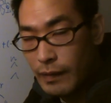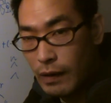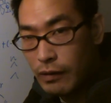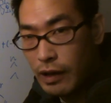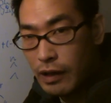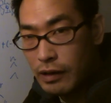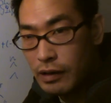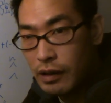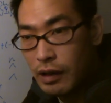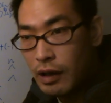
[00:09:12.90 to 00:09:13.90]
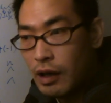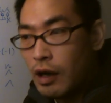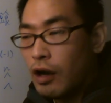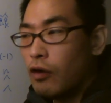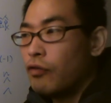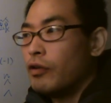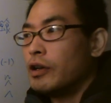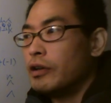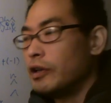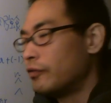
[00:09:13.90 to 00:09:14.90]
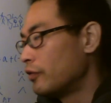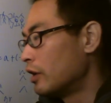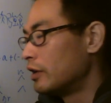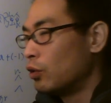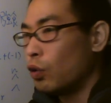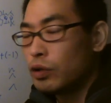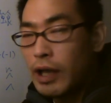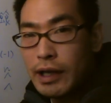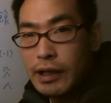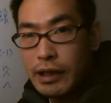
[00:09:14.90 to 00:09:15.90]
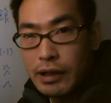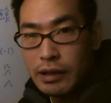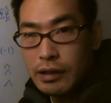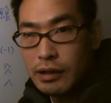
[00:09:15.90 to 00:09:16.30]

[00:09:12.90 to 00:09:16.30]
Okay. If you are rotating